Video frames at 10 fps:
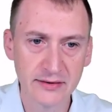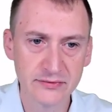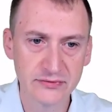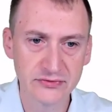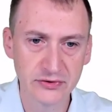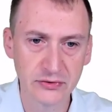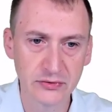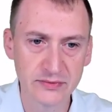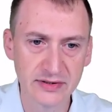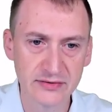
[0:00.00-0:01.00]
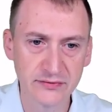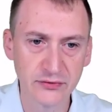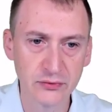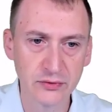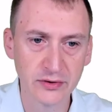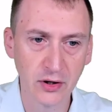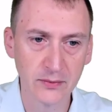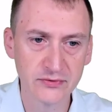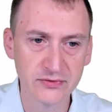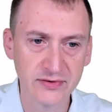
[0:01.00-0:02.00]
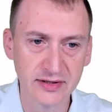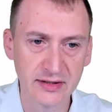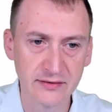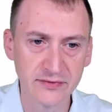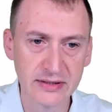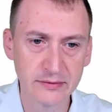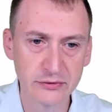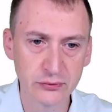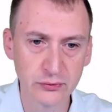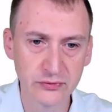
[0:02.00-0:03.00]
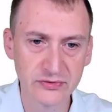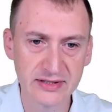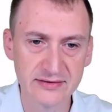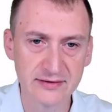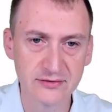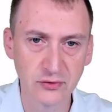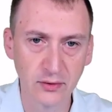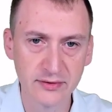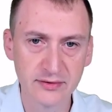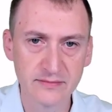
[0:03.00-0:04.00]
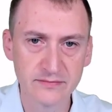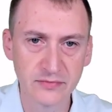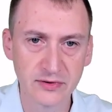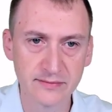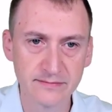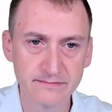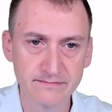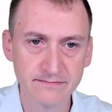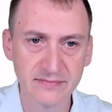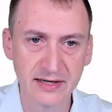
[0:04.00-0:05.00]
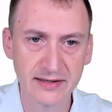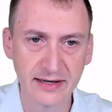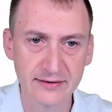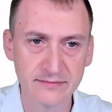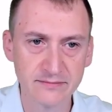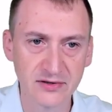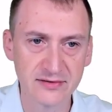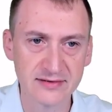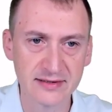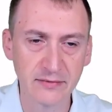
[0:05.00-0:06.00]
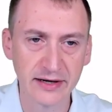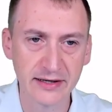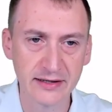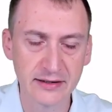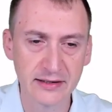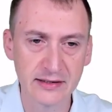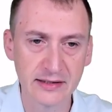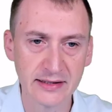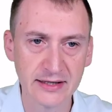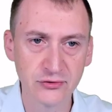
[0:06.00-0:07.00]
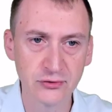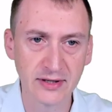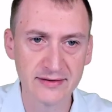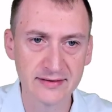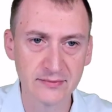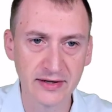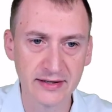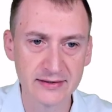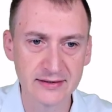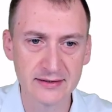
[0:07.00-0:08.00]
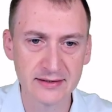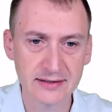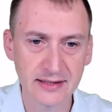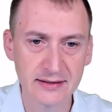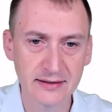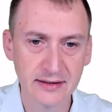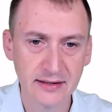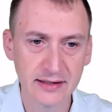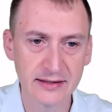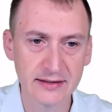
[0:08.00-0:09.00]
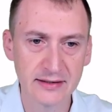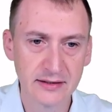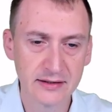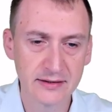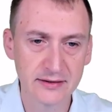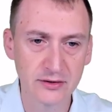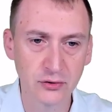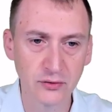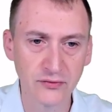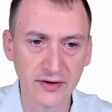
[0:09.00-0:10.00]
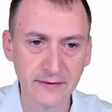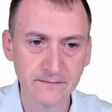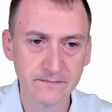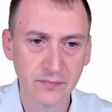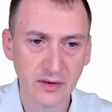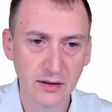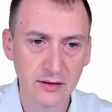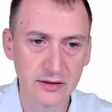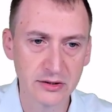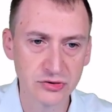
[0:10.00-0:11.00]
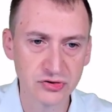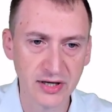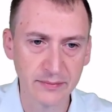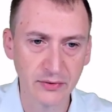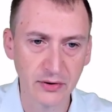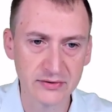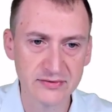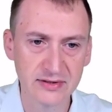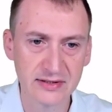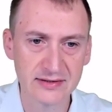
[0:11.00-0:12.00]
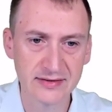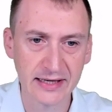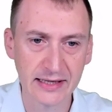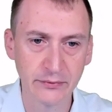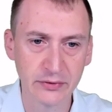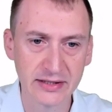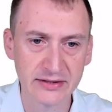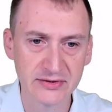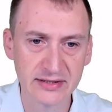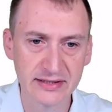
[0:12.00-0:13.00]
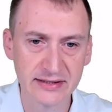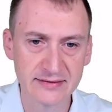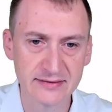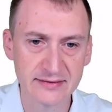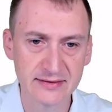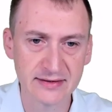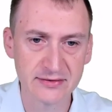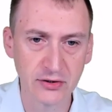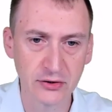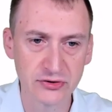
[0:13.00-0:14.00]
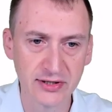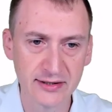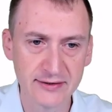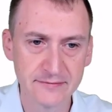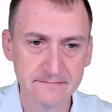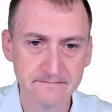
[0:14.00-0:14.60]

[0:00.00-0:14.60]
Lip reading: So there's a few options here. VMware tools is installed. Well, that doesn't seem like an issue. That seems like a good thing. Checkbox disable guest key essence is unchecked.